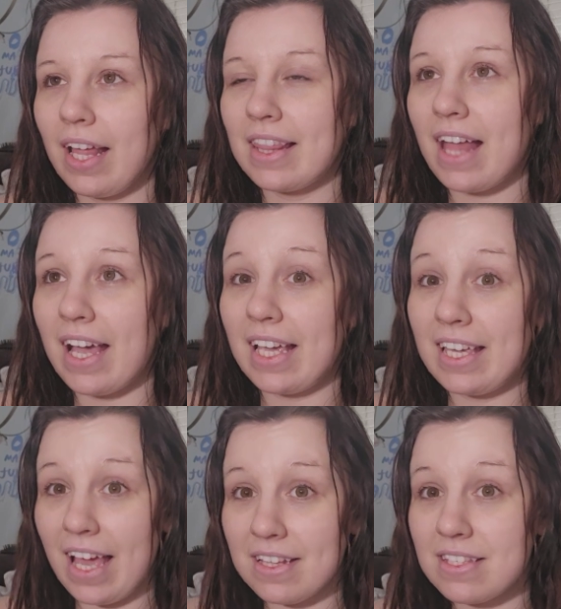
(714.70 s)
that
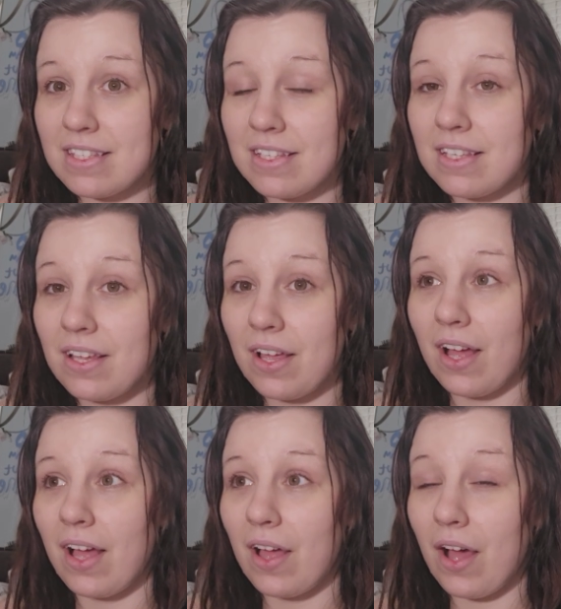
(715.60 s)
gets
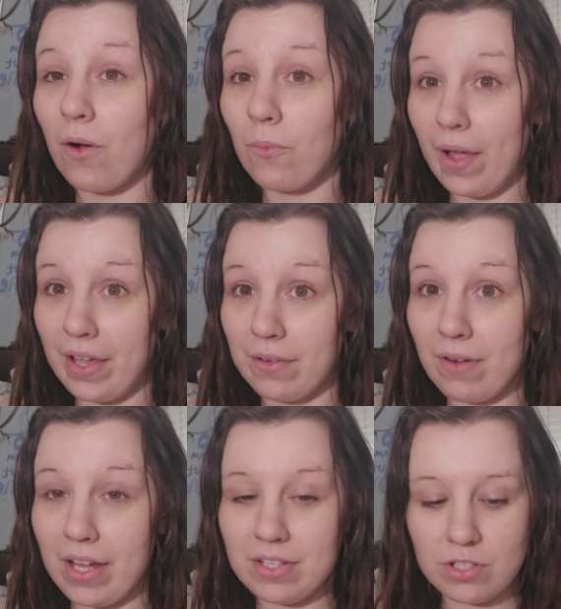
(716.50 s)
away, right?